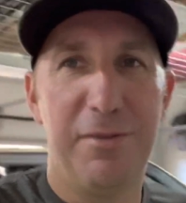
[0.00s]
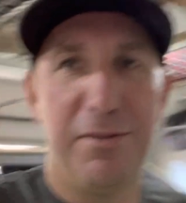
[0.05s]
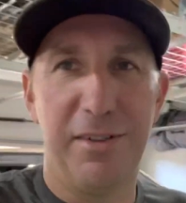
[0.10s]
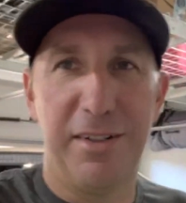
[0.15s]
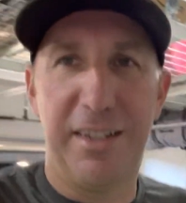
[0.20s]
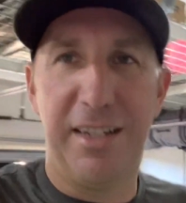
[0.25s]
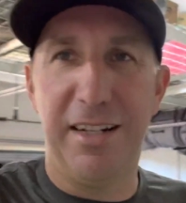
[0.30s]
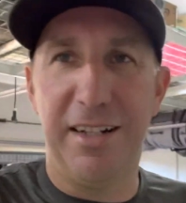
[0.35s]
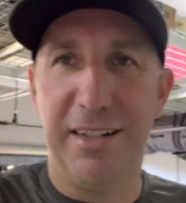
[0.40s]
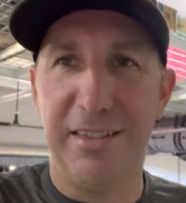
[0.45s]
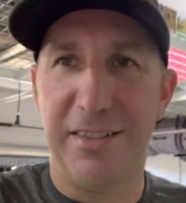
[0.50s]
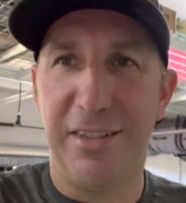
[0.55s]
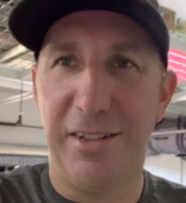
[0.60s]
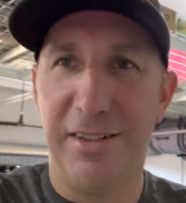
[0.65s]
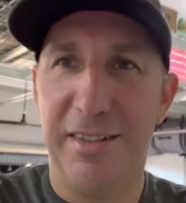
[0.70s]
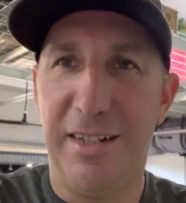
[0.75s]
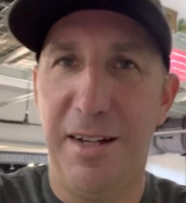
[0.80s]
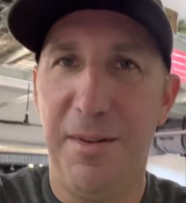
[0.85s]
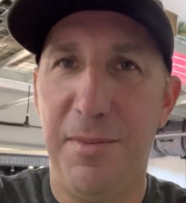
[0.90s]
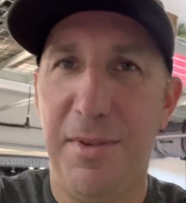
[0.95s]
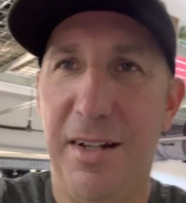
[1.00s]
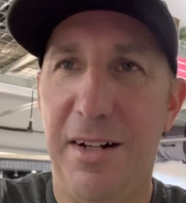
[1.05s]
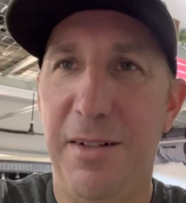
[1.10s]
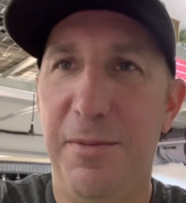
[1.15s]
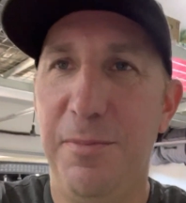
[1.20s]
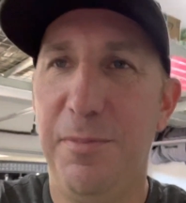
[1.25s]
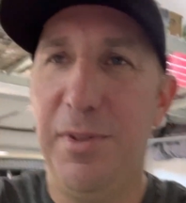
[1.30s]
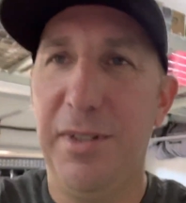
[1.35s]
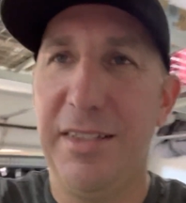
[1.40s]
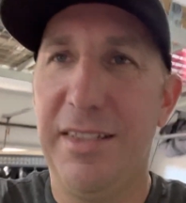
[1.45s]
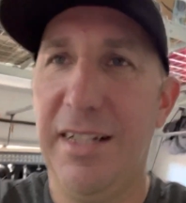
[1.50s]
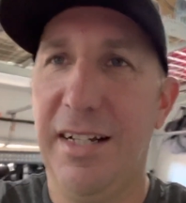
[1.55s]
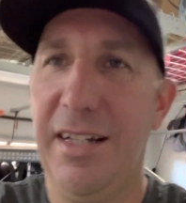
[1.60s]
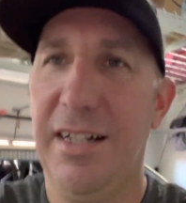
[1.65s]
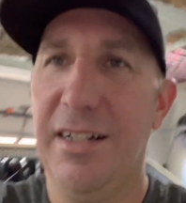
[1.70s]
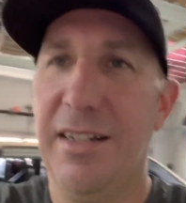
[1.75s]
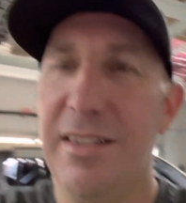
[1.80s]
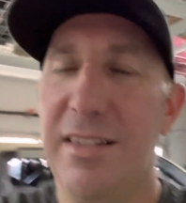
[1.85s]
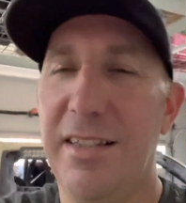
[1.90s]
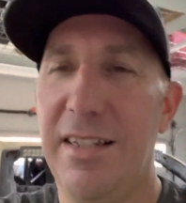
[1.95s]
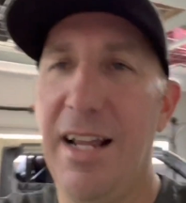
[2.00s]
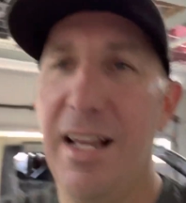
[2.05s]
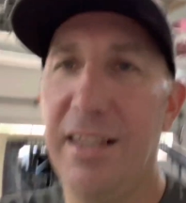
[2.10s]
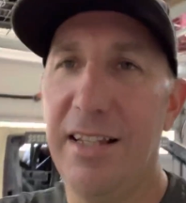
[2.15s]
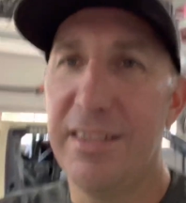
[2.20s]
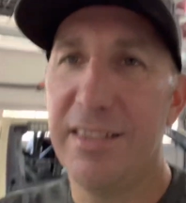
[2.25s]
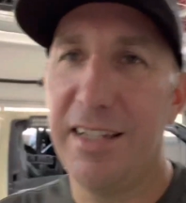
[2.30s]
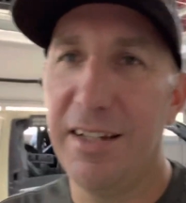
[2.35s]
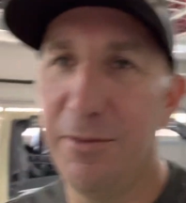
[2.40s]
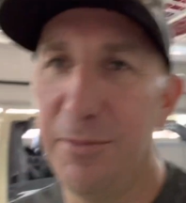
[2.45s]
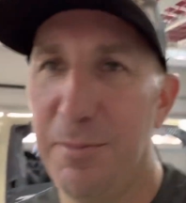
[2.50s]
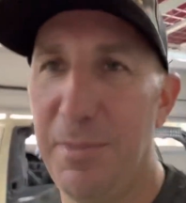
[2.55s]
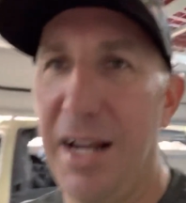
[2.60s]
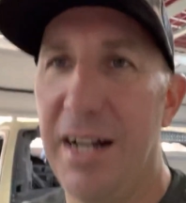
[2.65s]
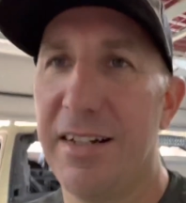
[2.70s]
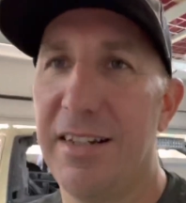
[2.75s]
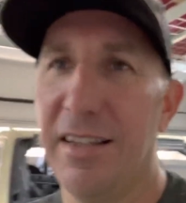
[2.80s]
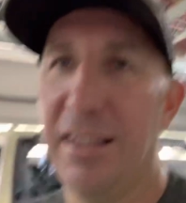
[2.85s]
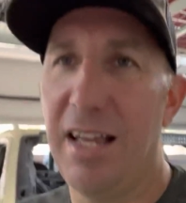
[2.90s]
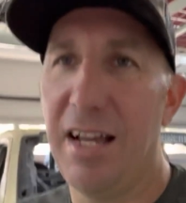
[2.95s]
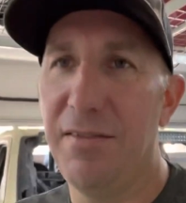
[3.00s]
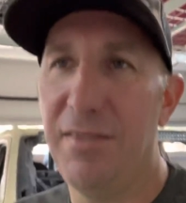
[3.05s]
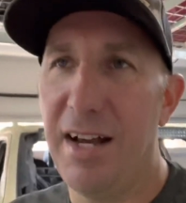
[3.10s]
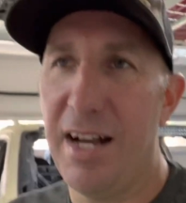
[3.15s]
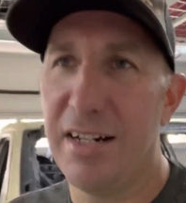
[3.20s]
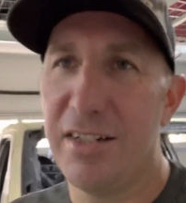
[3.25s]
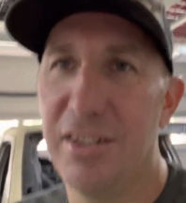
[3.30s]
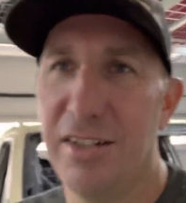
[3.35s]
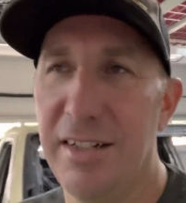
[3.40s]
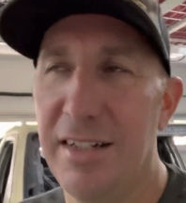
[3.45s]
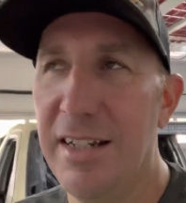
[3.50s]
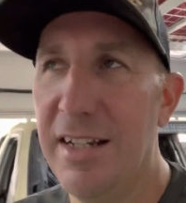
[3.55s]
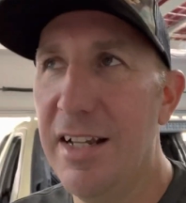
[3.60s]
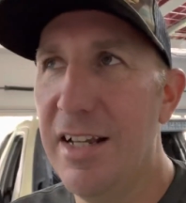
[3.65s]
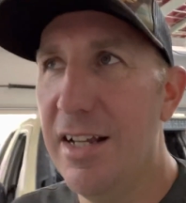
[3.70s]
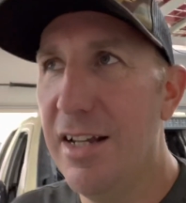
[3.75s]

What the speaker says: getting us hooked up there. But yeah, let's get back to the live action.